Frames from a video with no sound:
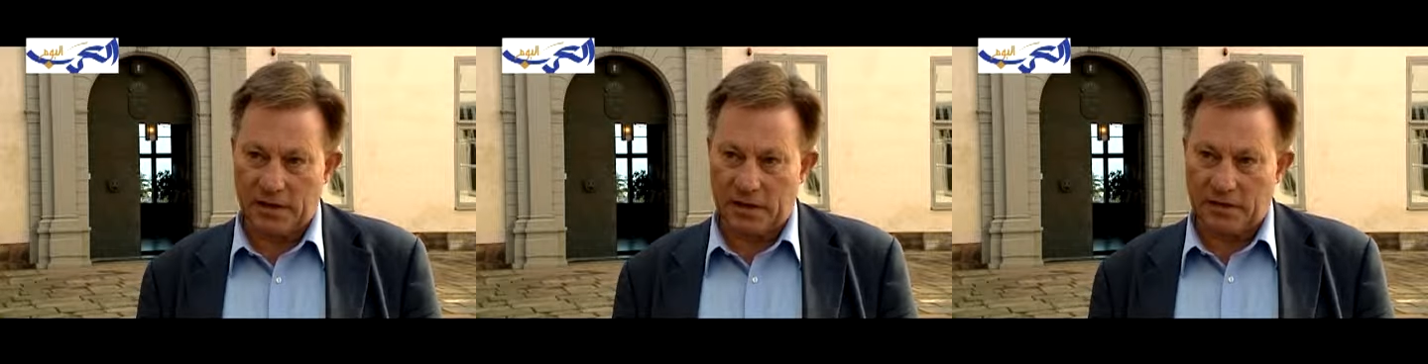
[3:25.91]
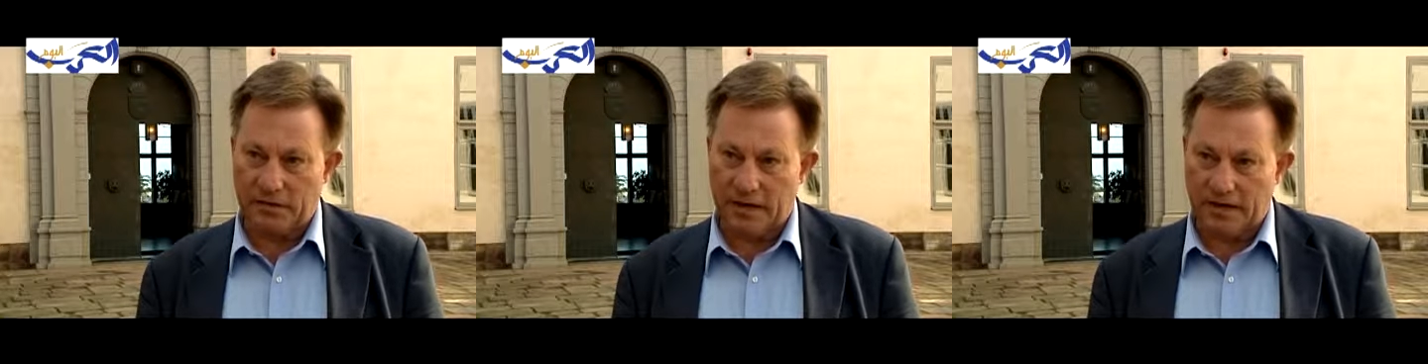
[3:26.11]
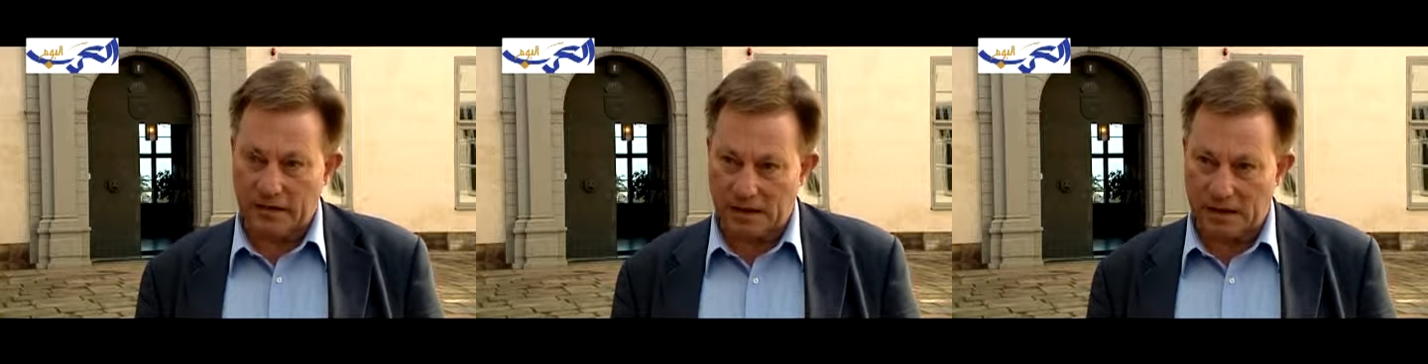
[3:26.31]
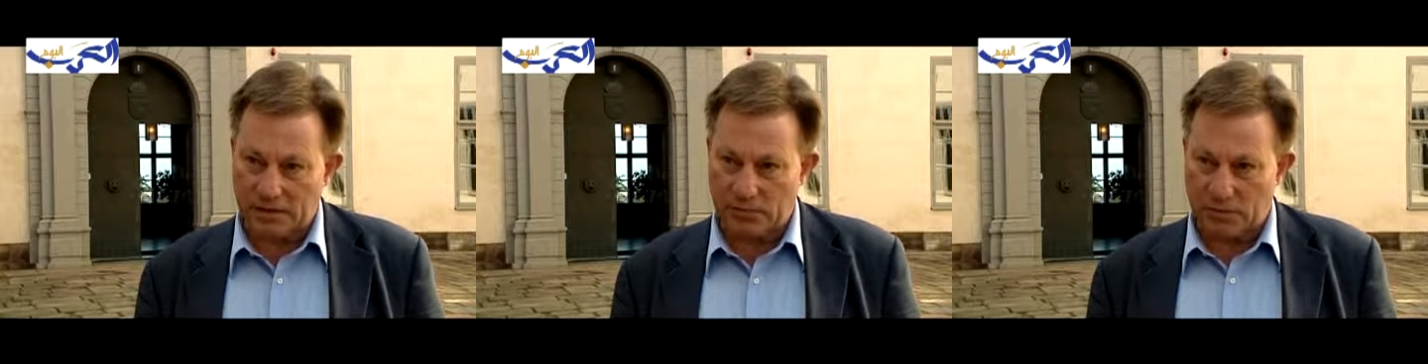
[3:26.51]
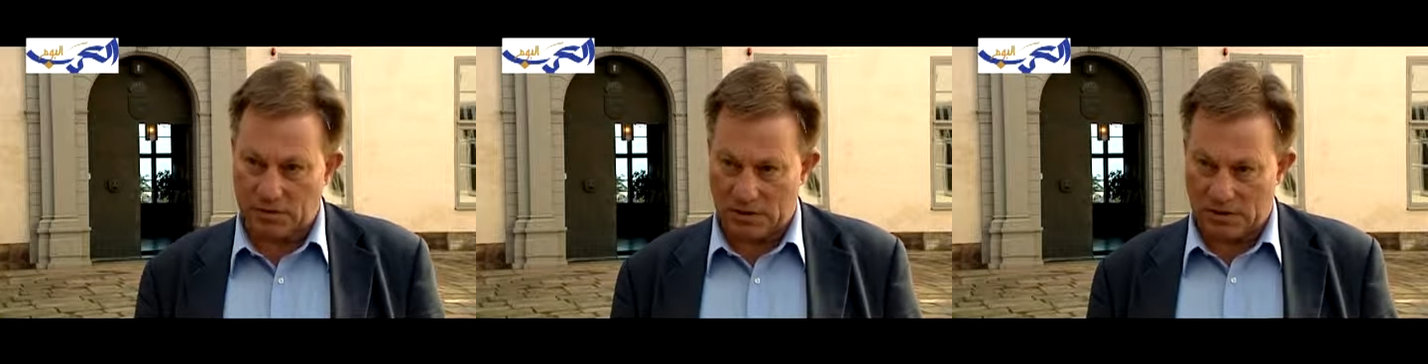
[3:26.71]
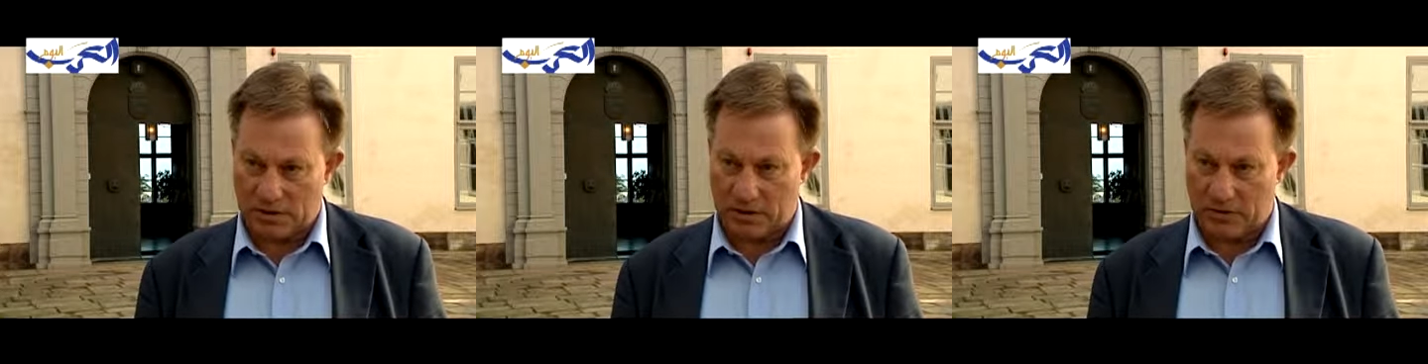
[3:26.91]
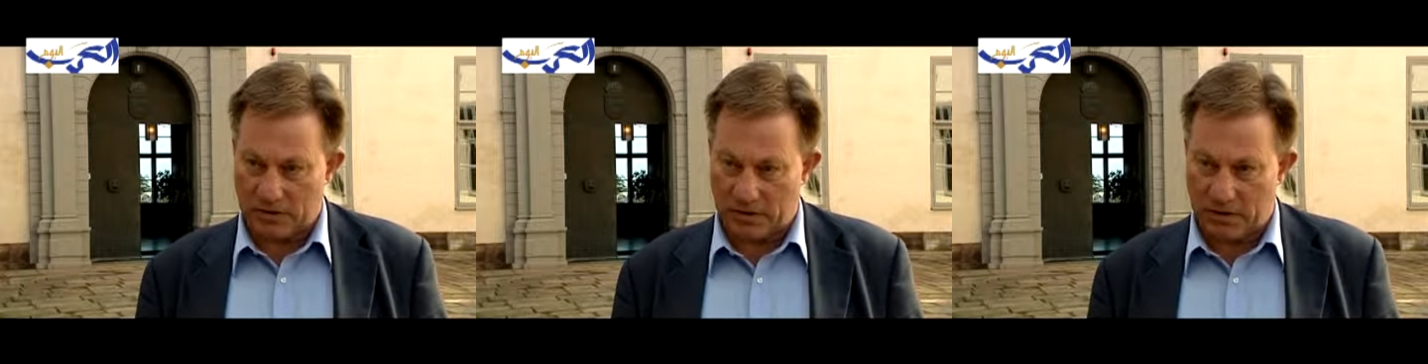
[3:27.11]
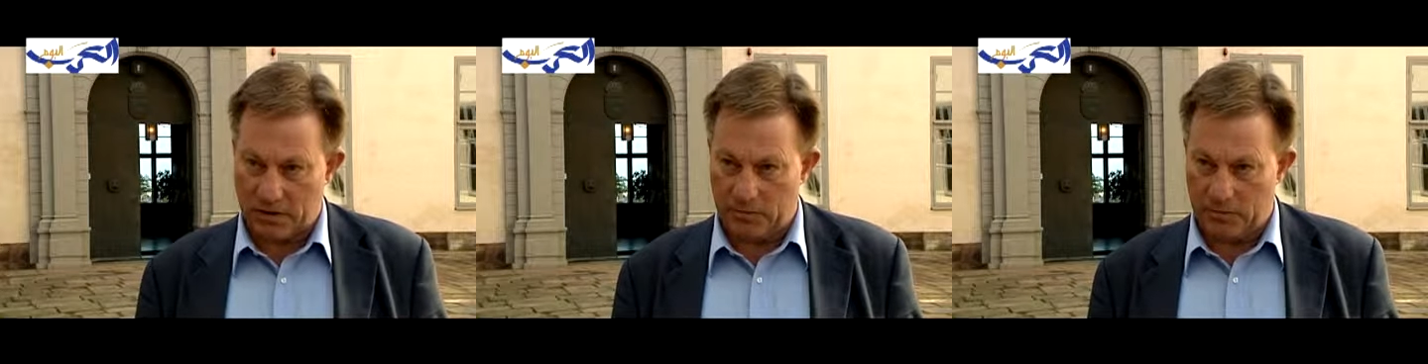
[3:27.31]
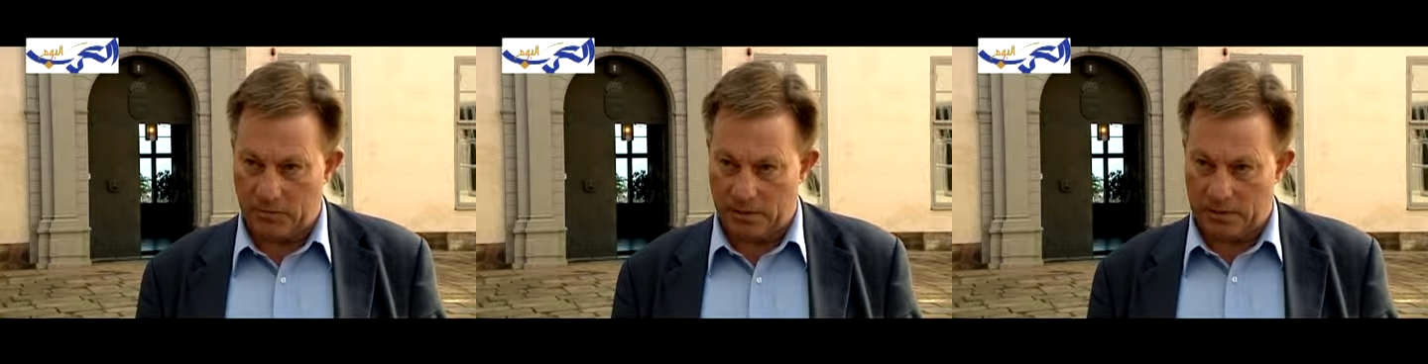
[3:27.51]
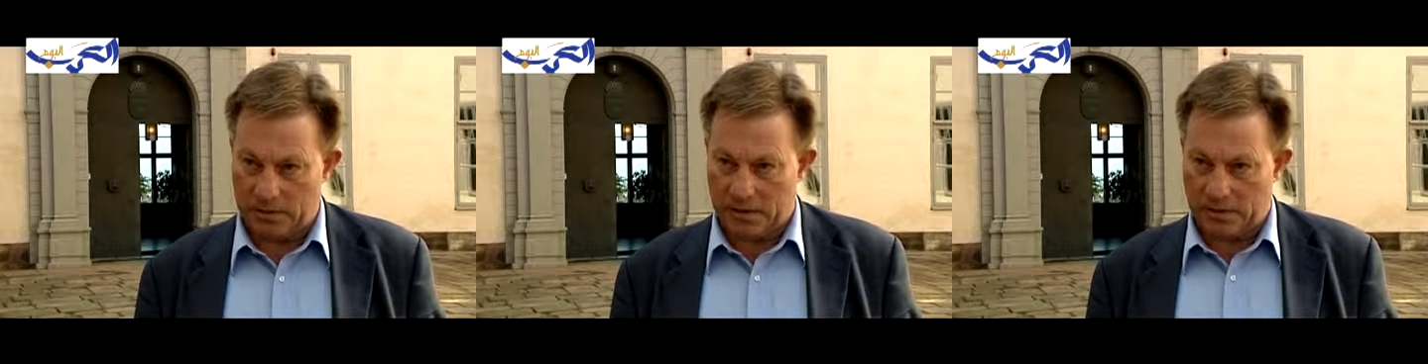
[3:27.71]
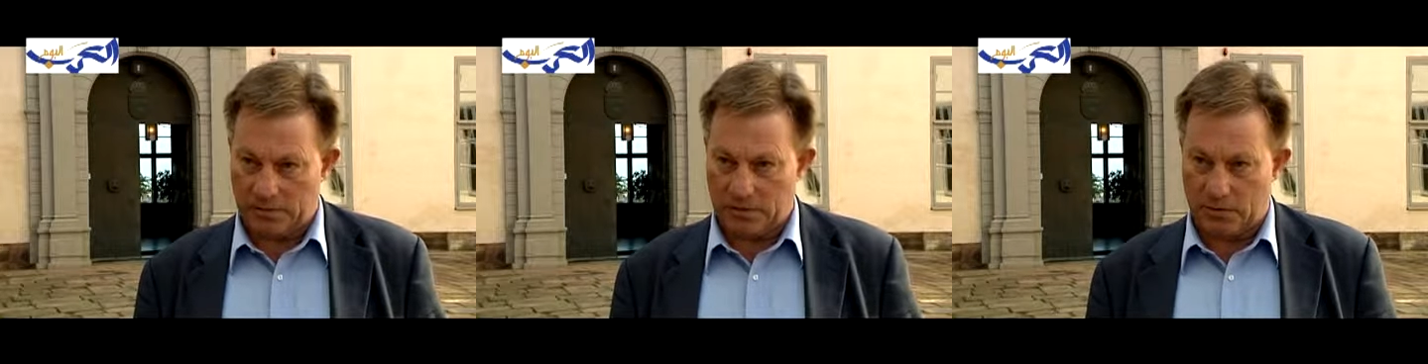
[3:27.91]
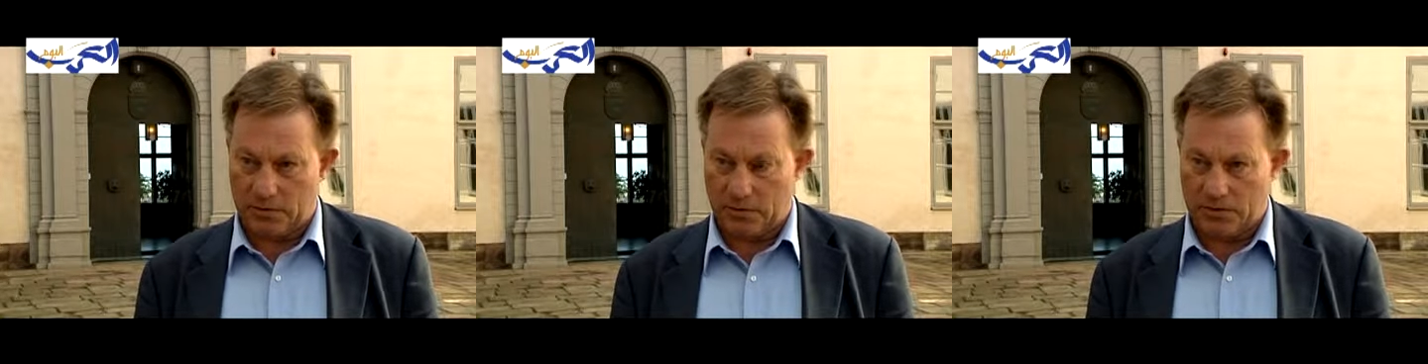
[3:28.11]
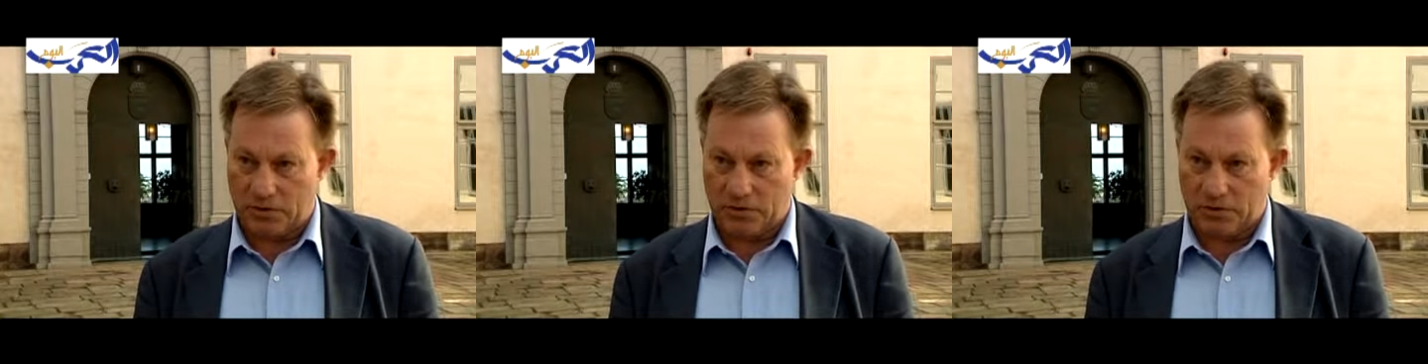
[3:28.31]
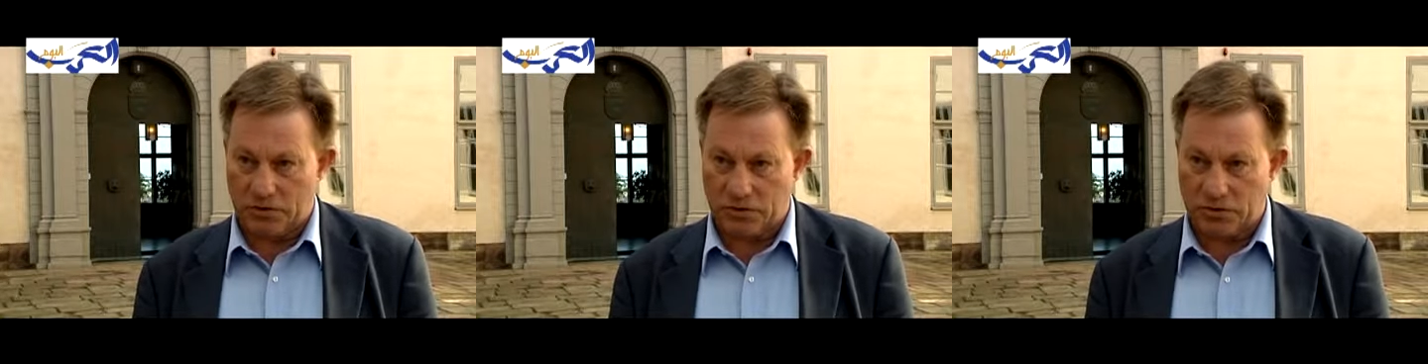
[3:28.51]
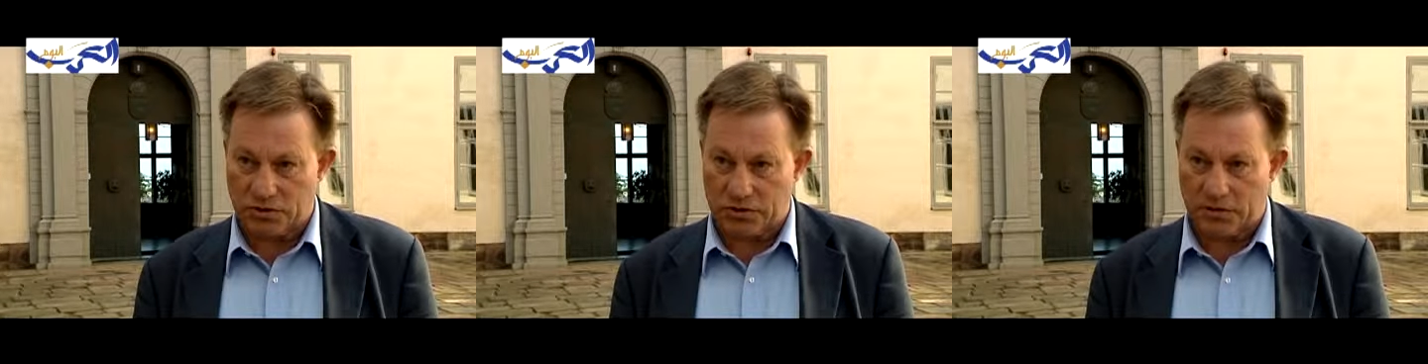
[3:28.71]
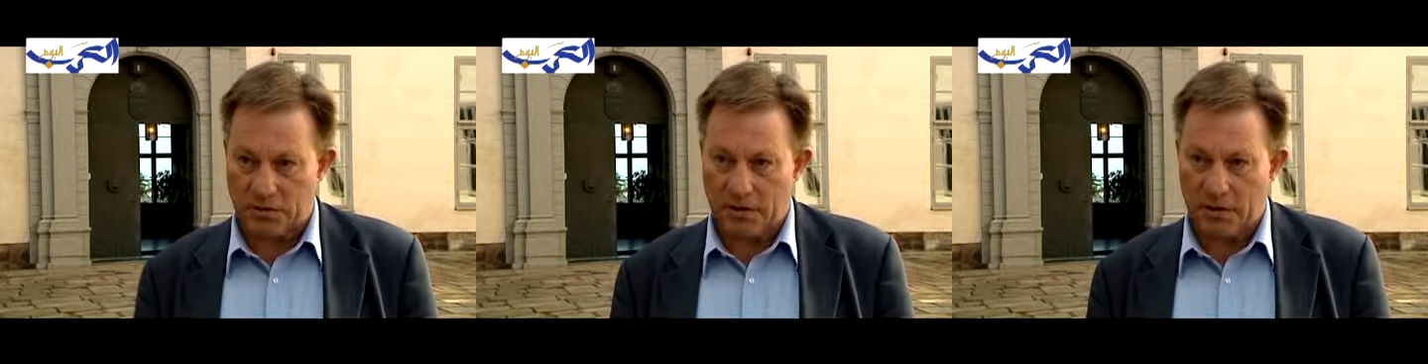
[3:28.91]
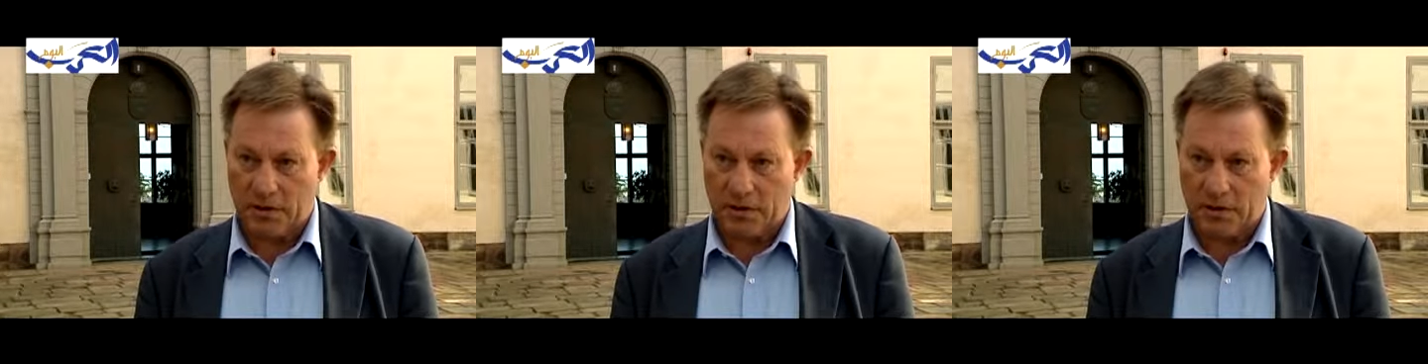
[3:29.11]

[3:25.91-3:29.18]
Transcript: And that is what is going on when it comes to prostitution.